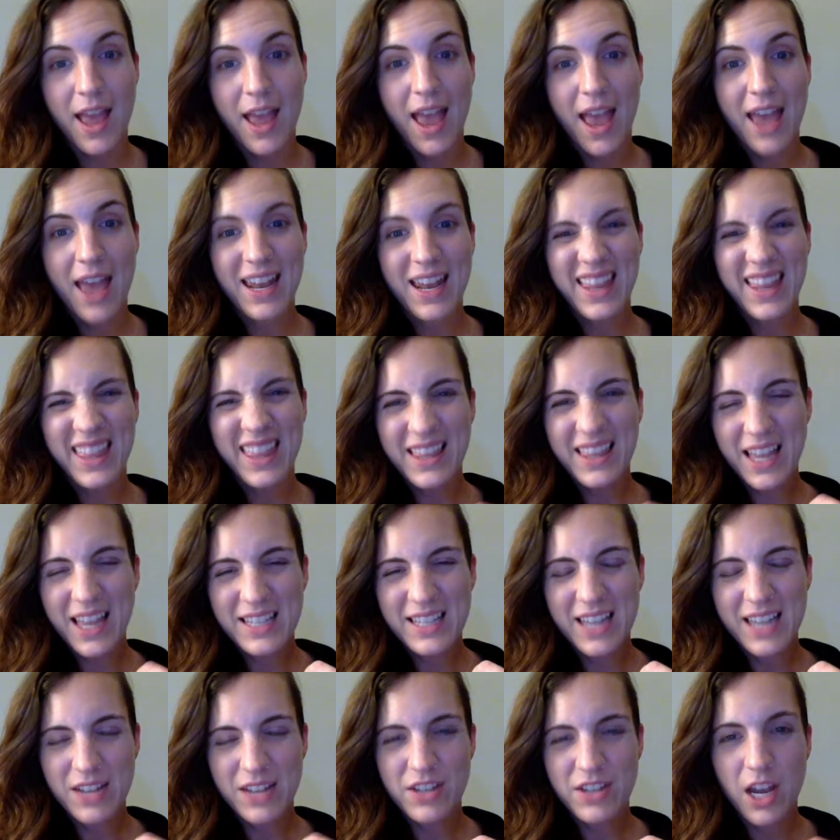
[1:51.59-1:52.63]
And I think that
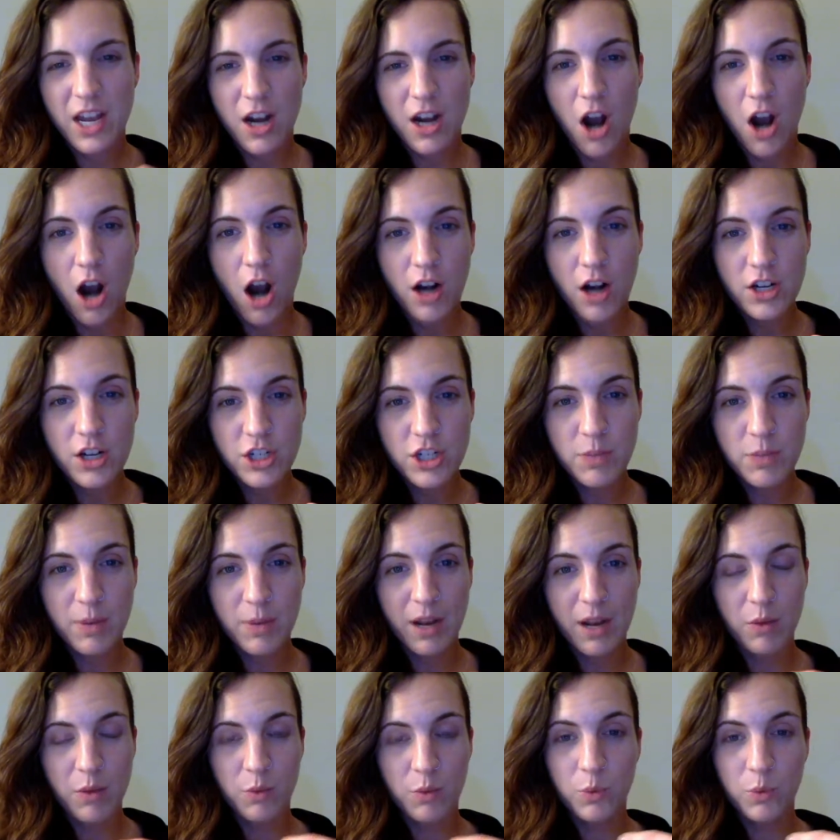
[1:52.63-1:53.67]
sounds kind of harsh, but
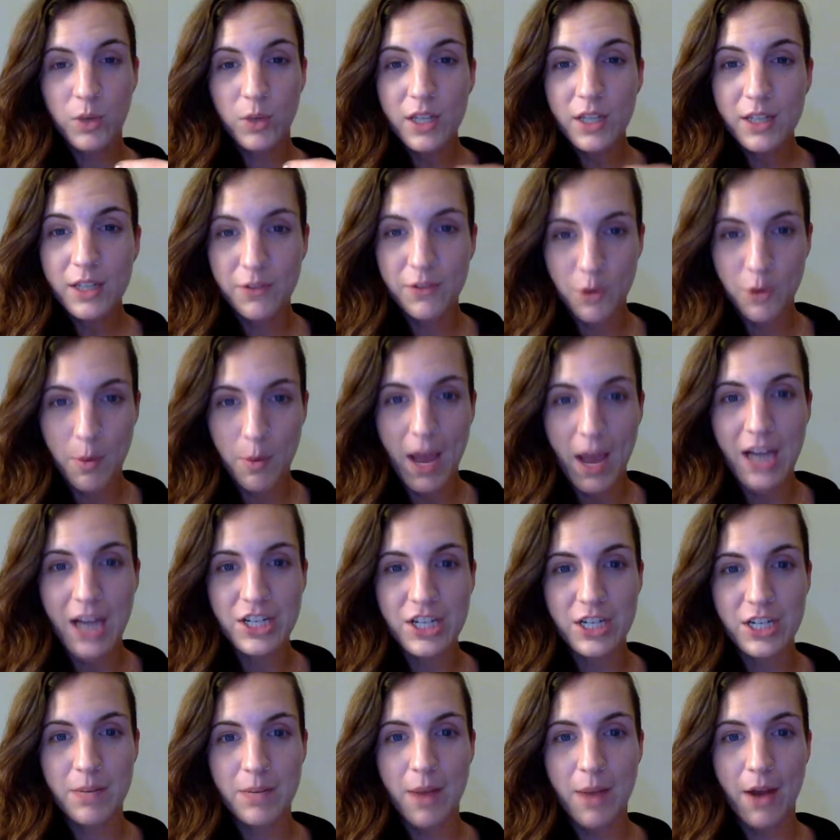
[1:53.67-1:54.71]
I really feel
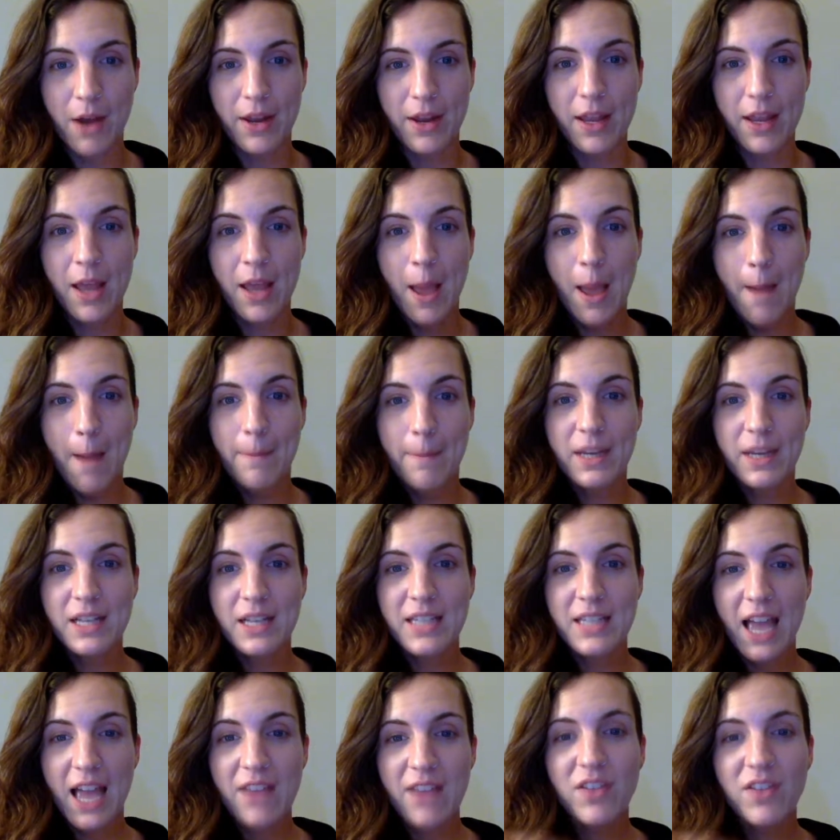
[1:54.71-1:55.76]
passionate about it because
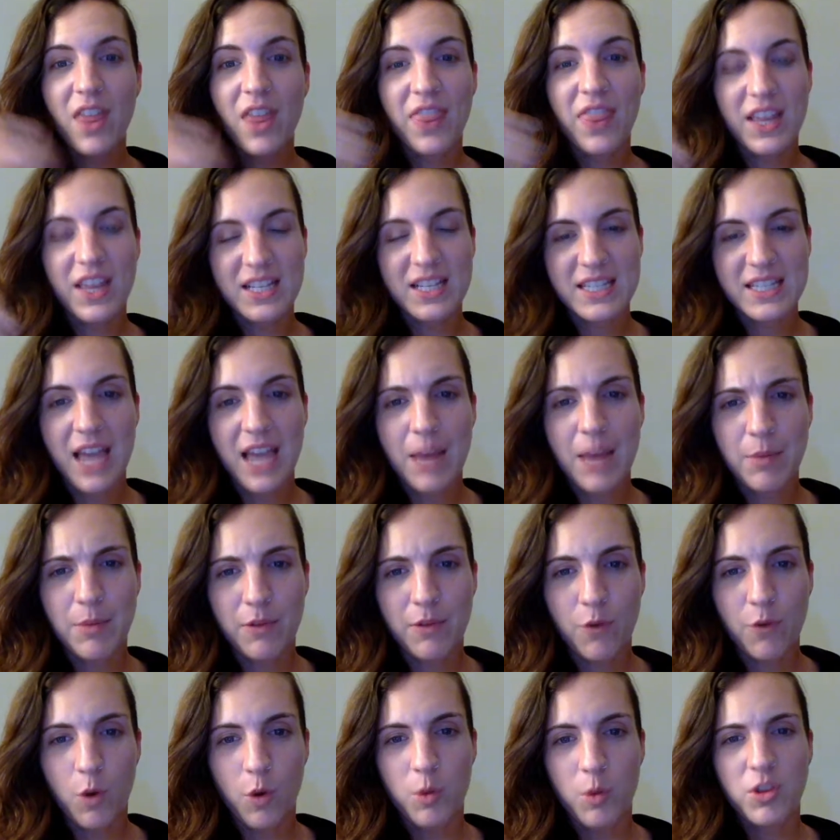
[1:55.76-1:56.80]
I've let things slide
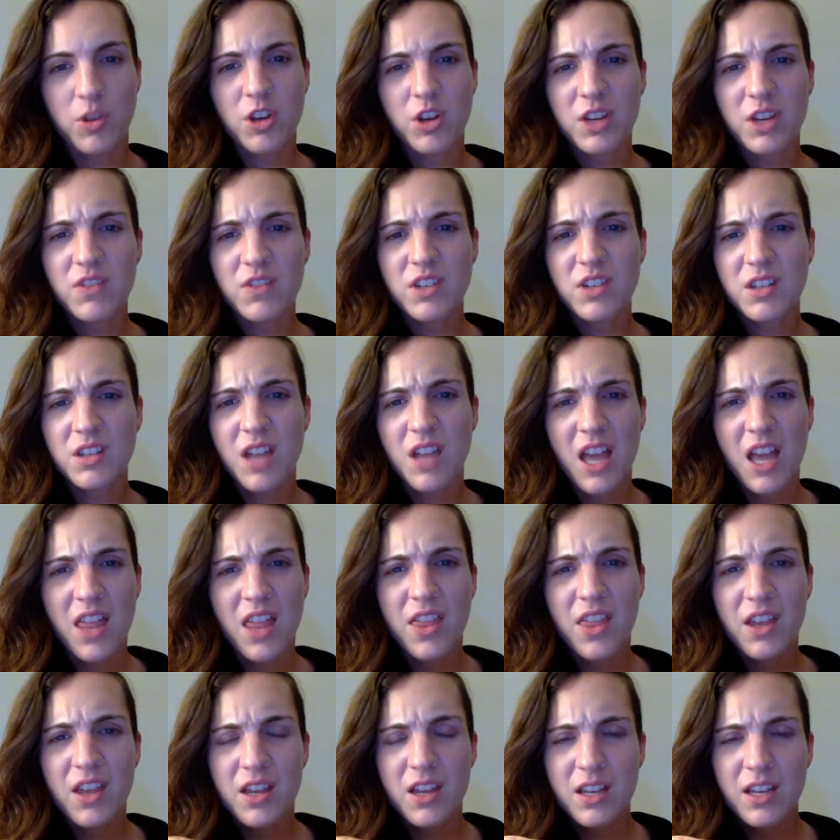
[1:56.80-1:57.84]
before where they're even
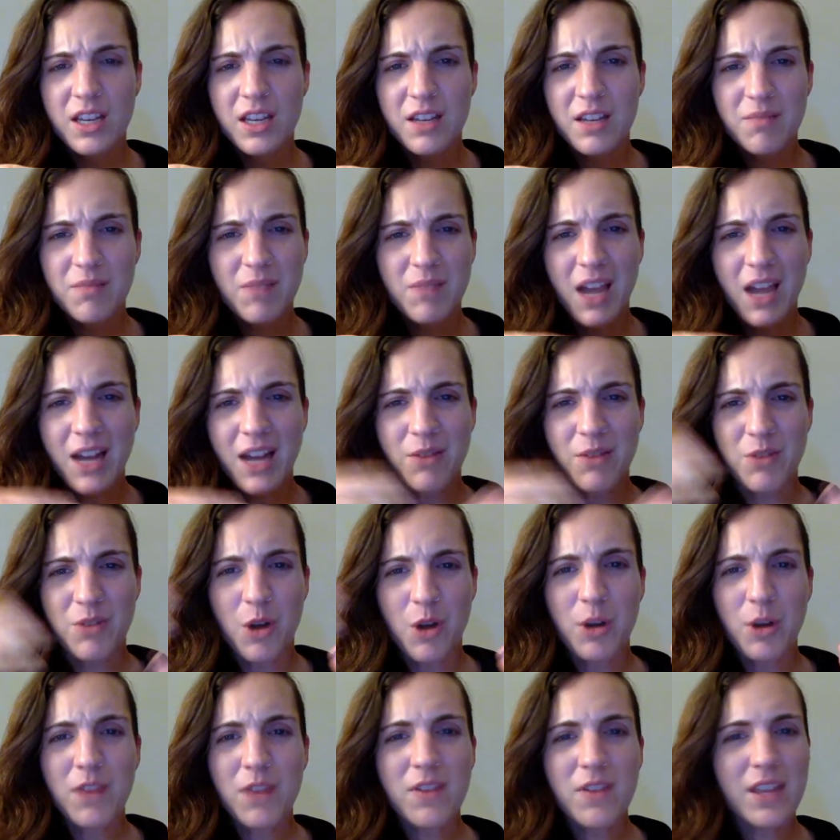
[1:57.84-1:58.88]
I don't know,
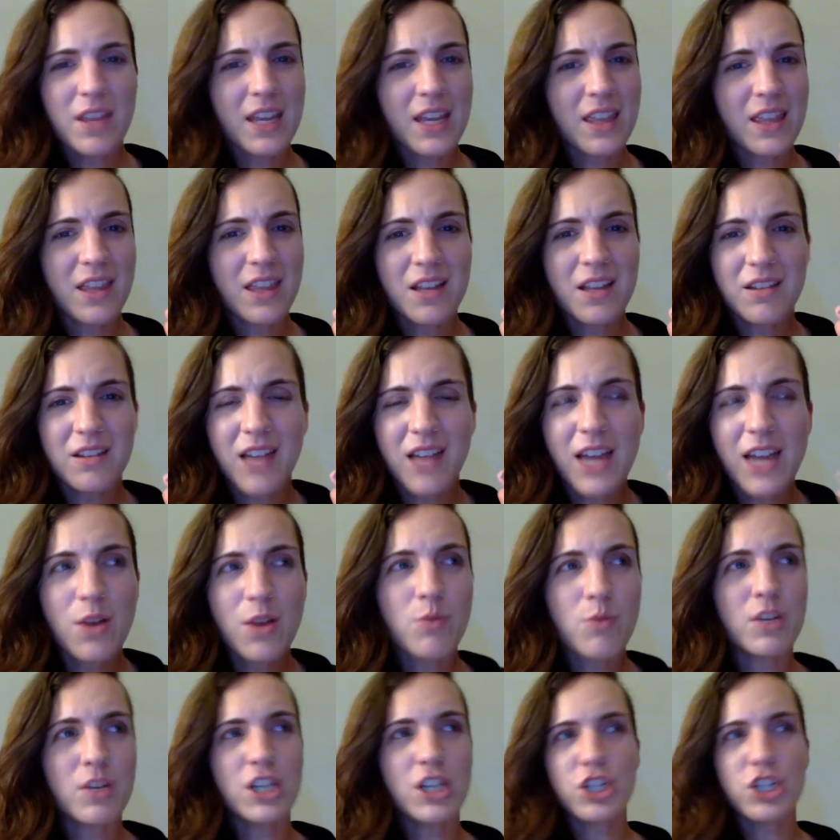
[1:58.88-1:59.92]
even like the Lego
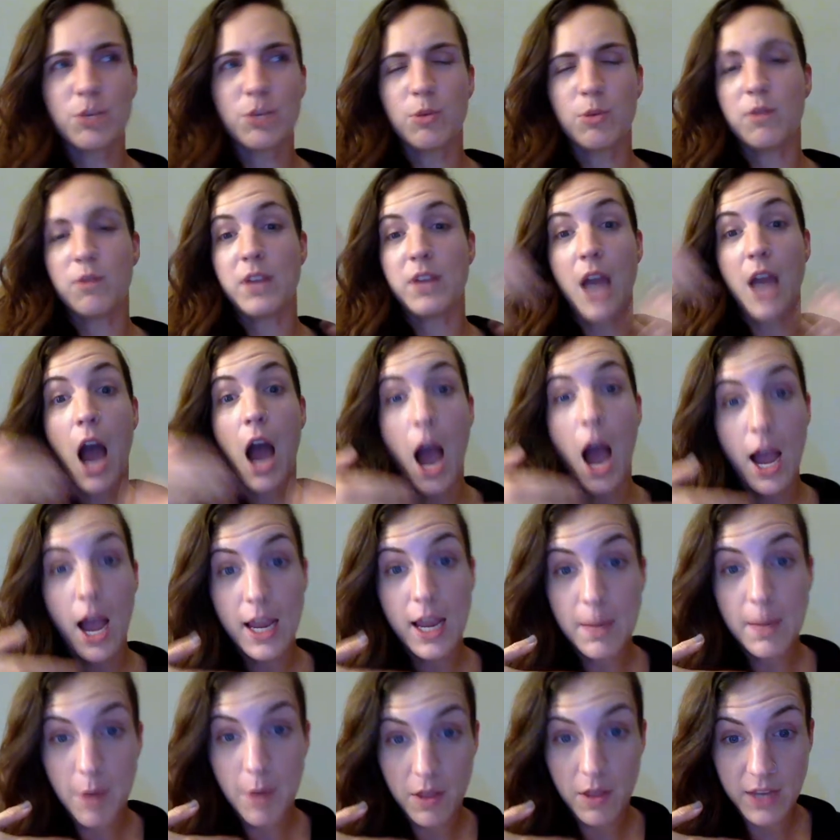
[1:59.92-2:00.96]
Ninja movie, I
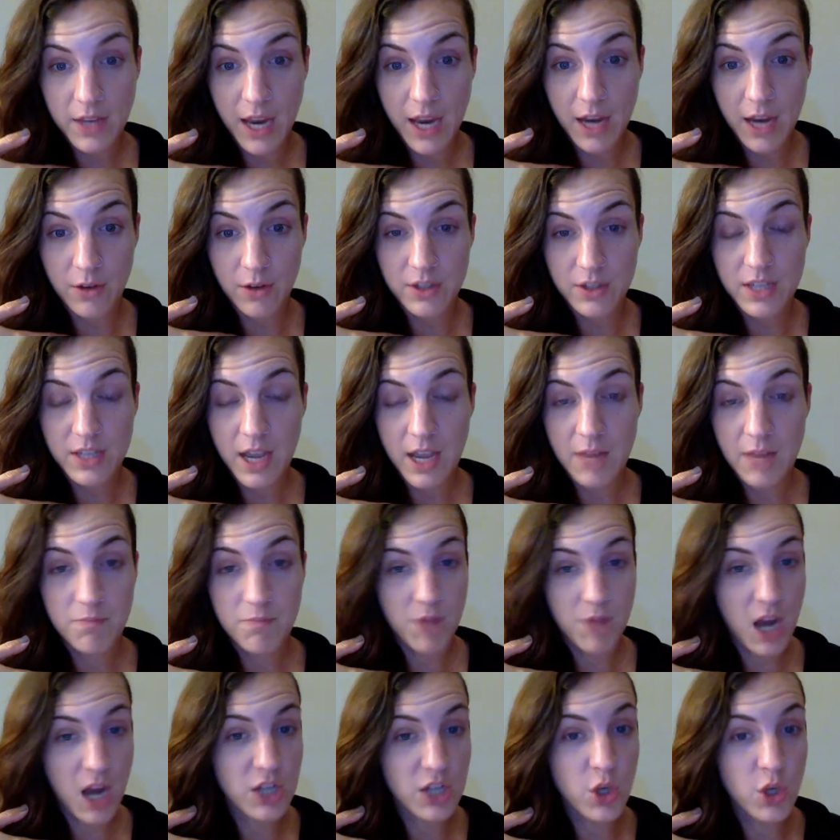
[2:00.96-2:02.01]
am on the anal side.
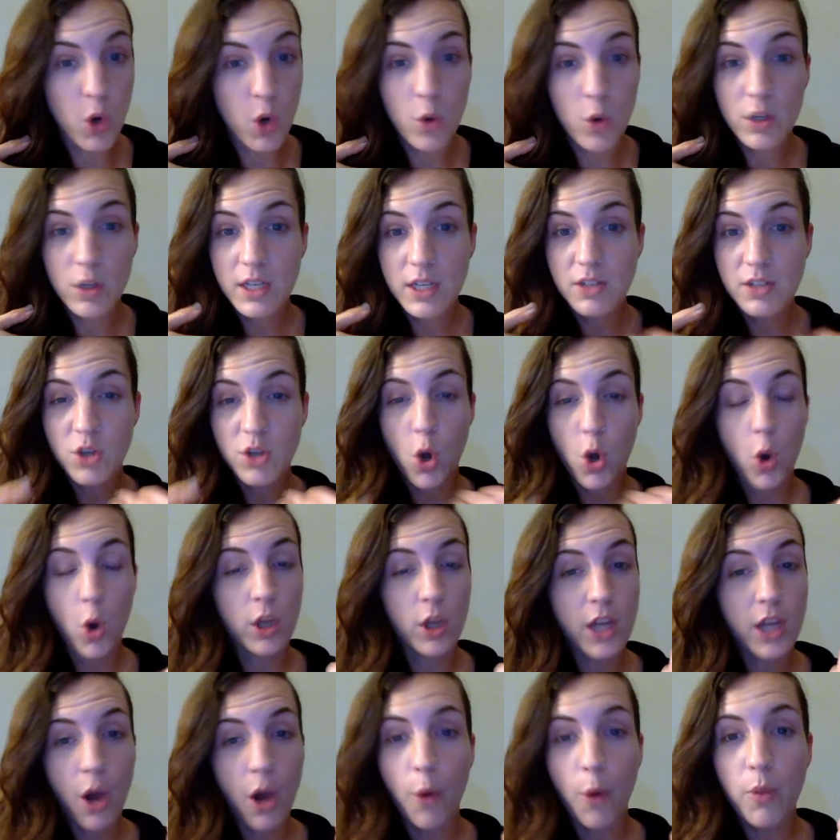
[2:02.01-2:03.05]
I totally
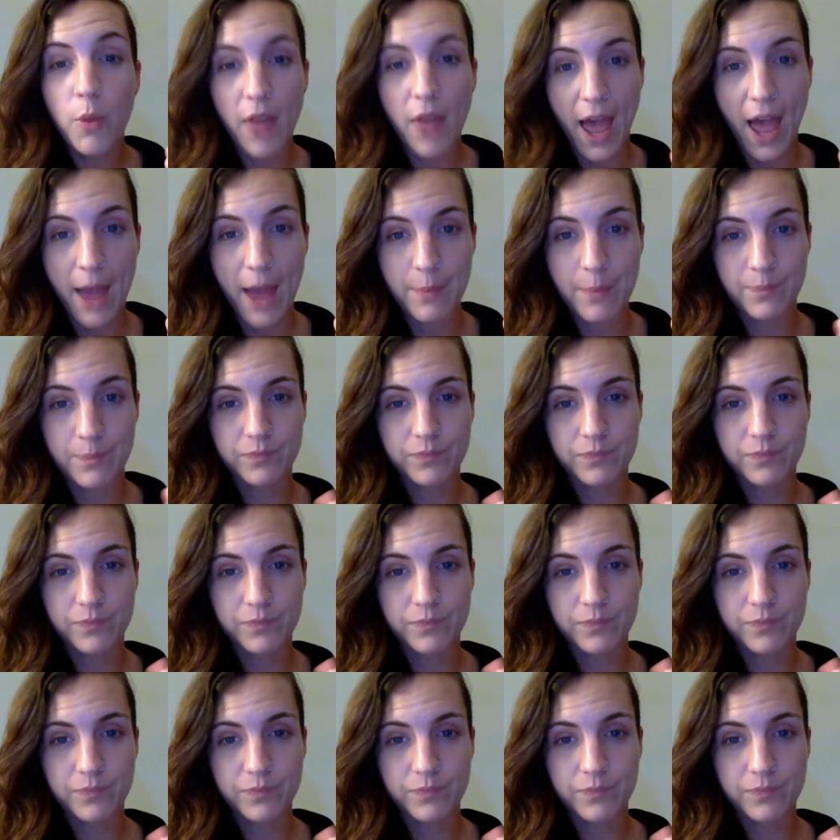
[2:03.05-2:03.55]
own that.